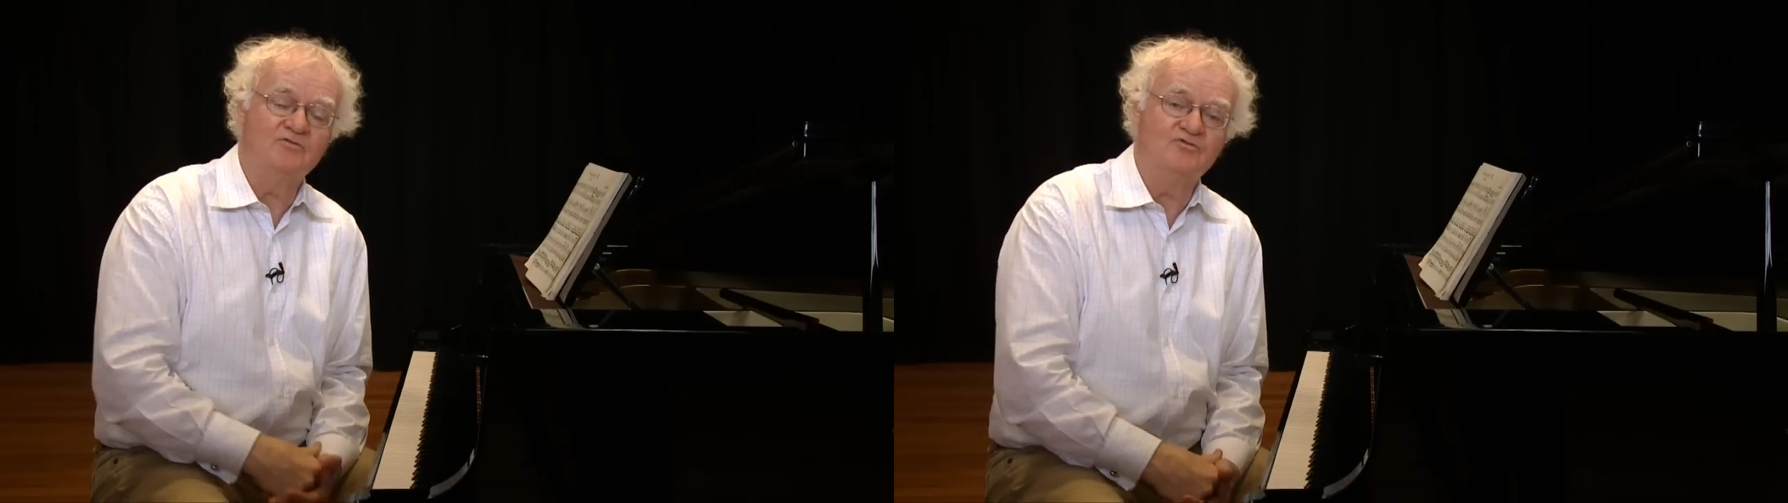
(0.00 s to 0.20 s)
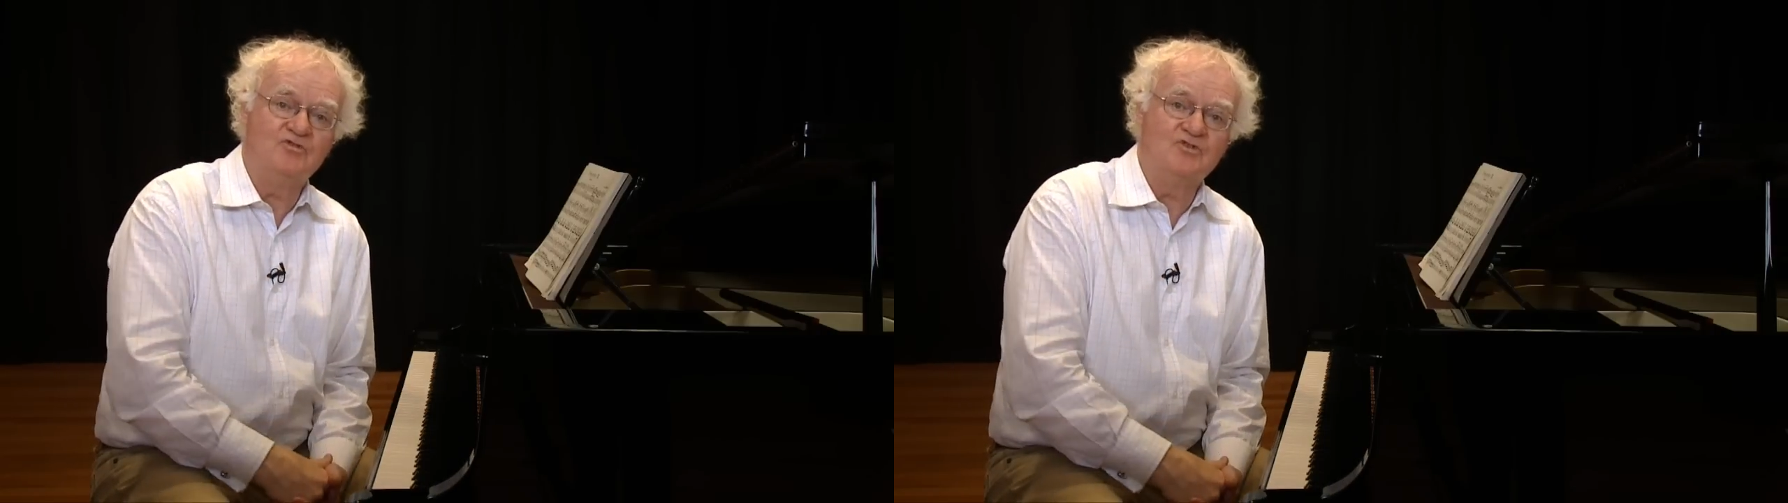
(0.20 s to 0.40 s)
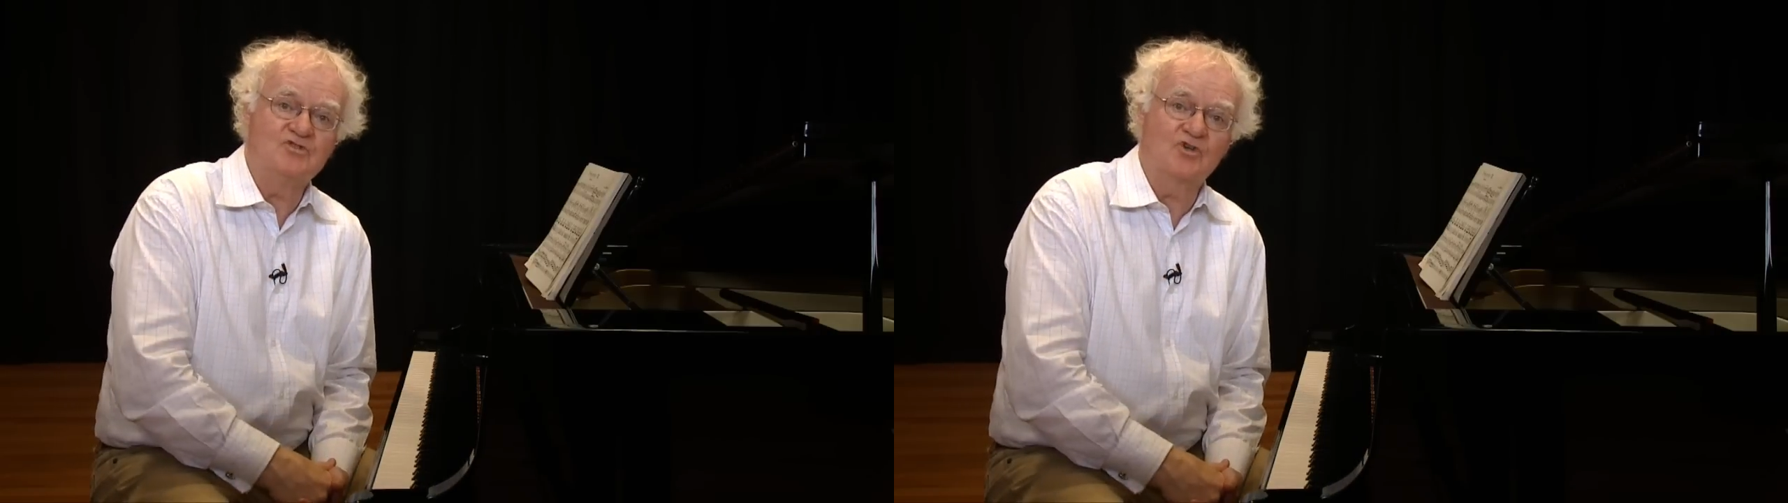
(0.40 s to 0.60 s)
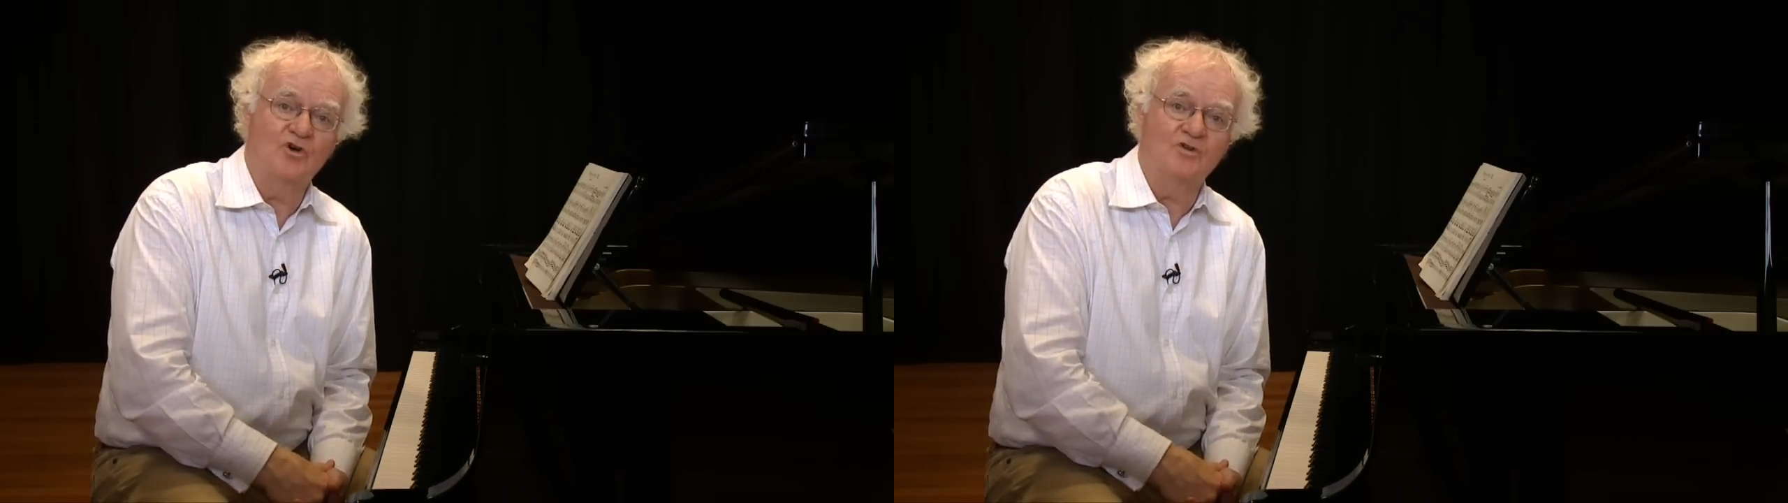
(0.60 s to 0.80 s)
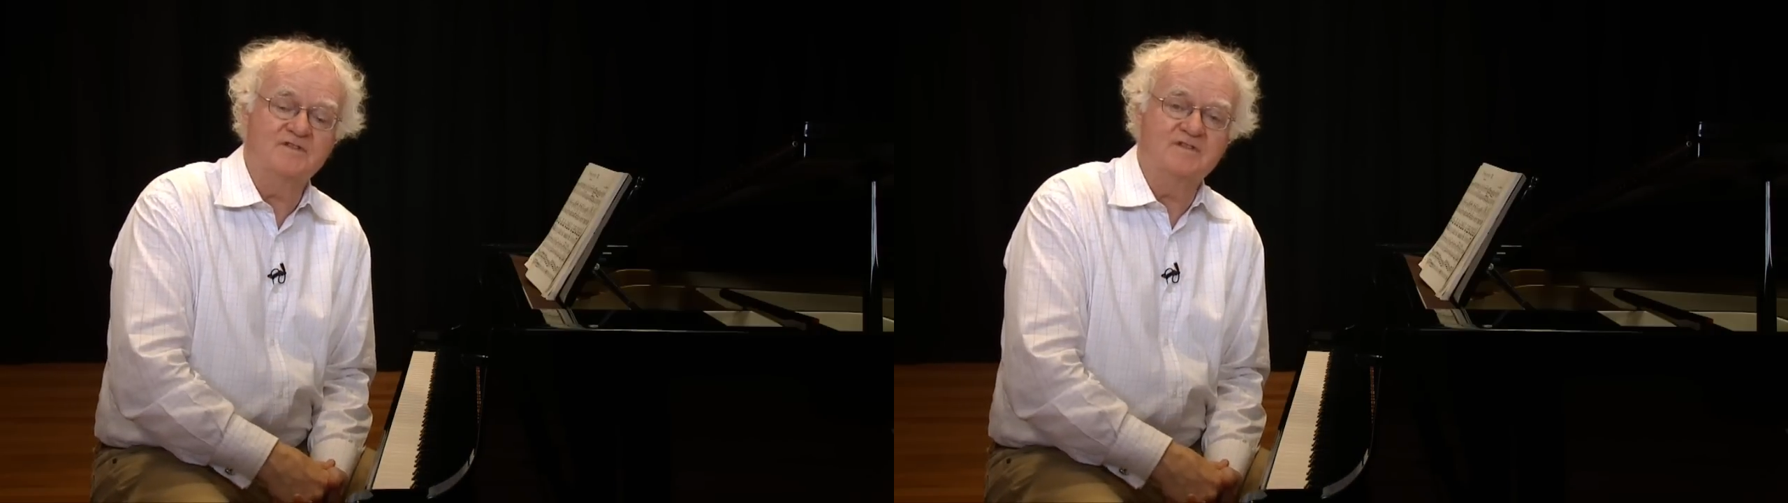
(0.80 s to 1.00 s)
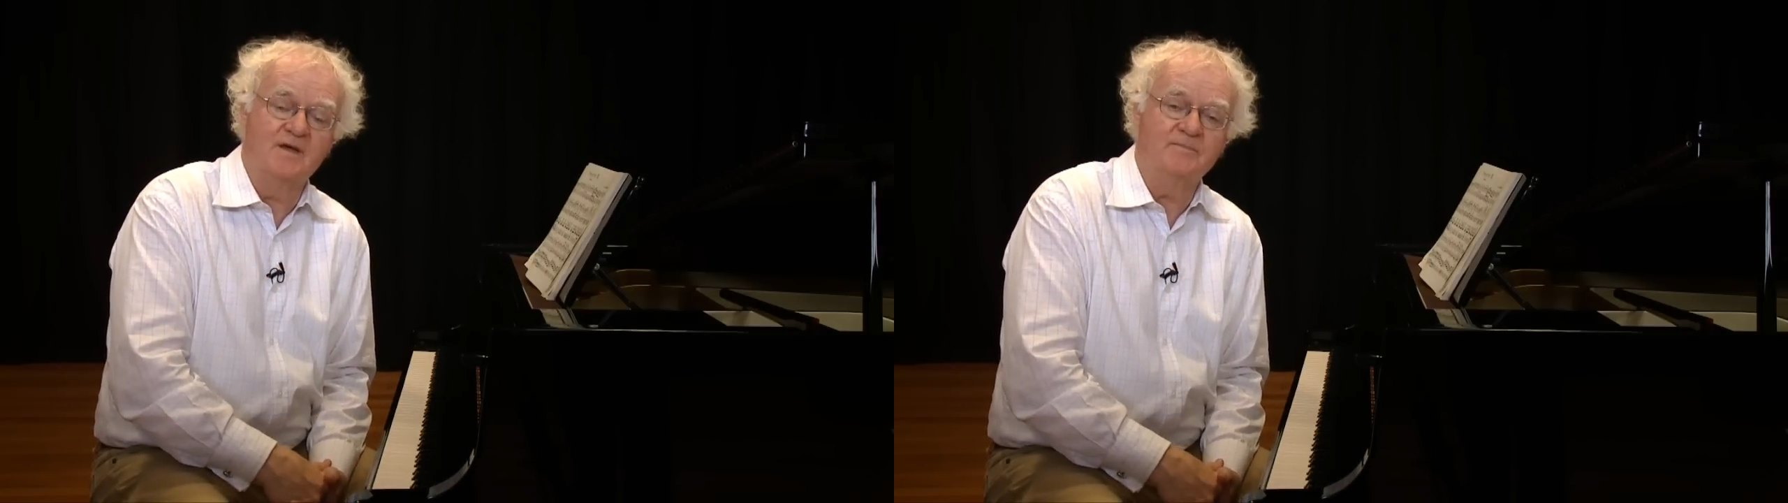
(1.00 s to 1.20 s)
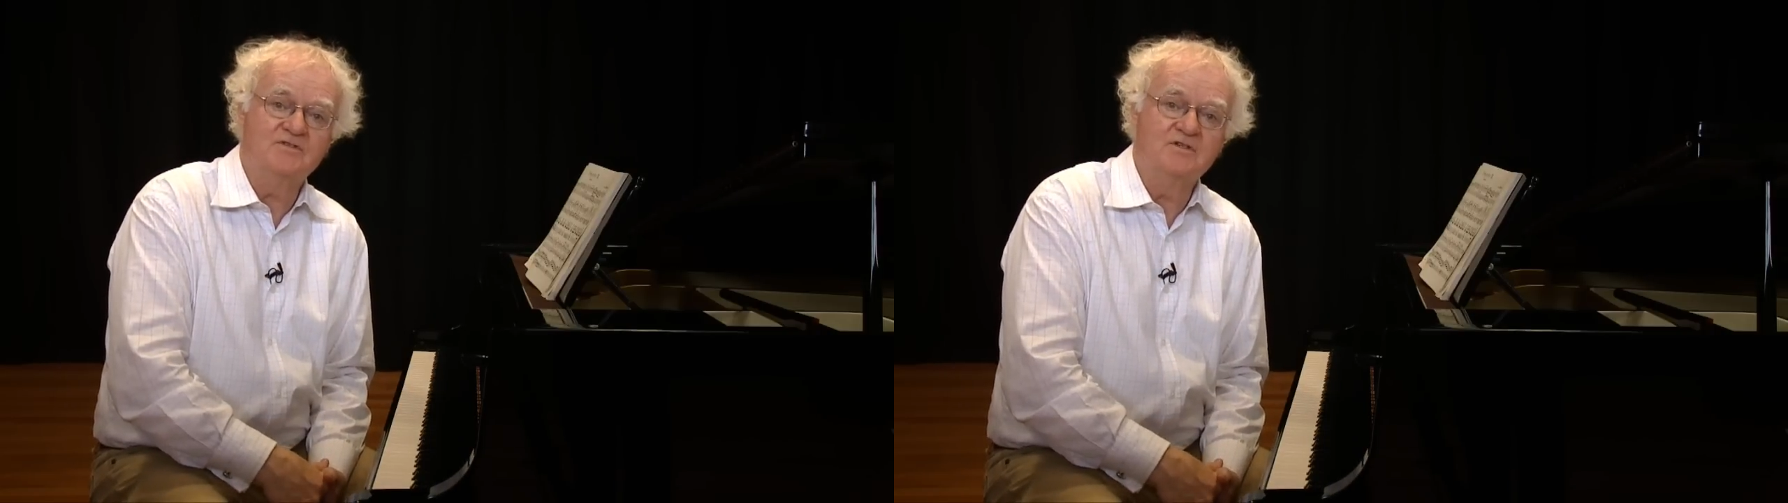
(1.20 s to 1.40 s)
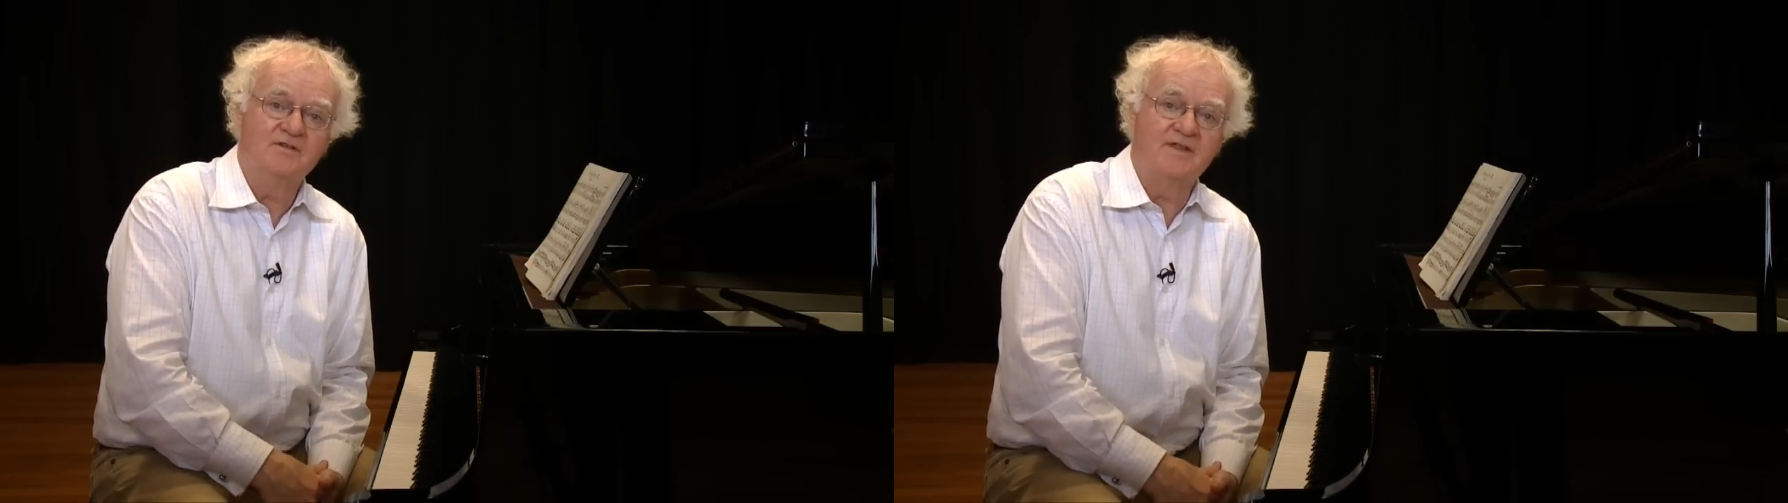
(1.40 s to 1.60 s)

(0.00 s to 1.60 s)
introduce the concept